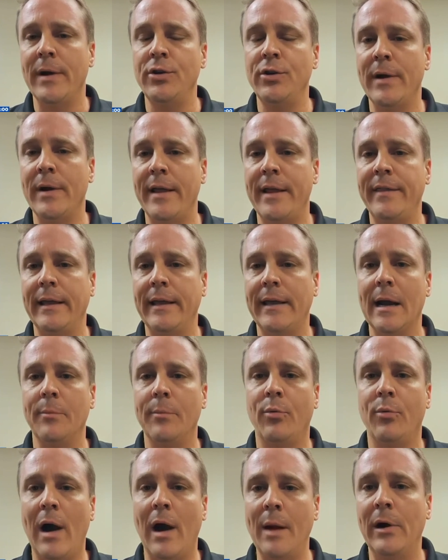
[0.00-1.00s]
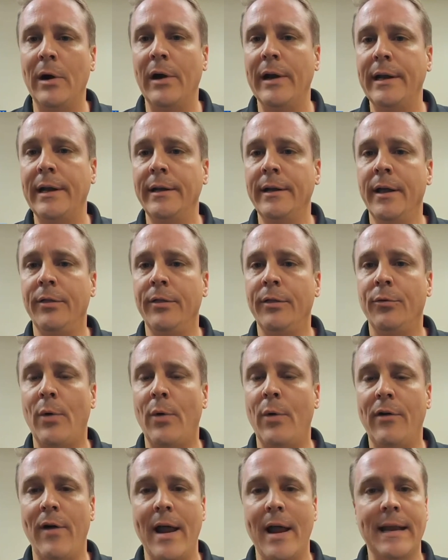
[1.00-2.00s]
and I think our primary
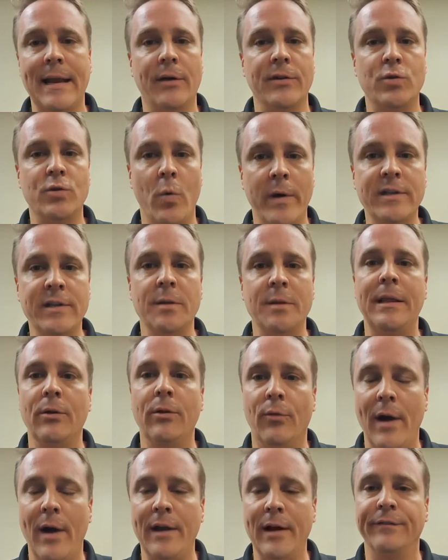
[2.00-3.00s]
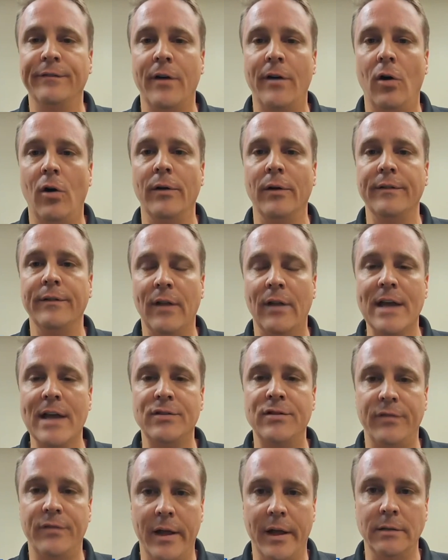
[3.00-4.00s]
threat right now is going to be the rainfall and
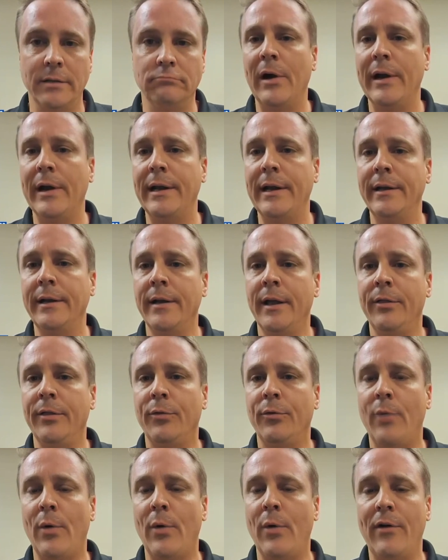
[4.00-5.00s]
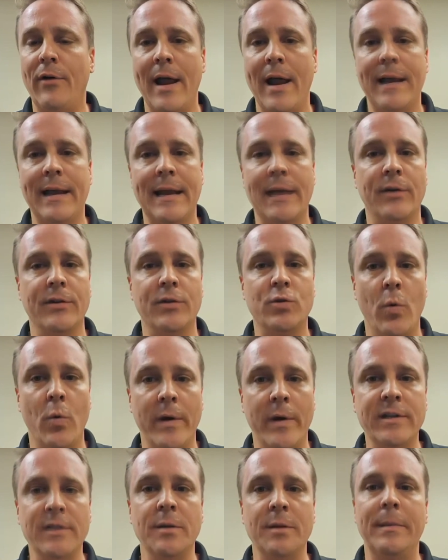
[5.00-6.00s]
flash flooding. Lake County Public Safety
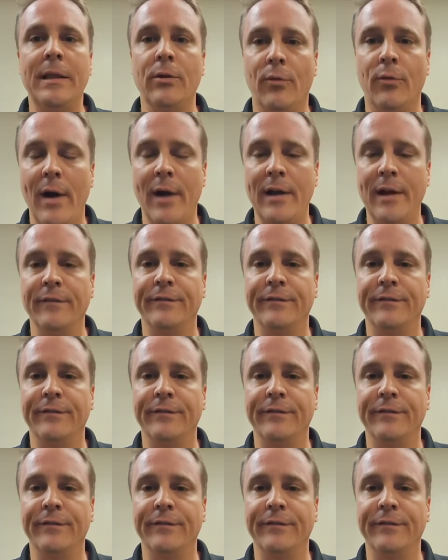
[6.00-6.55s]
Director Thomas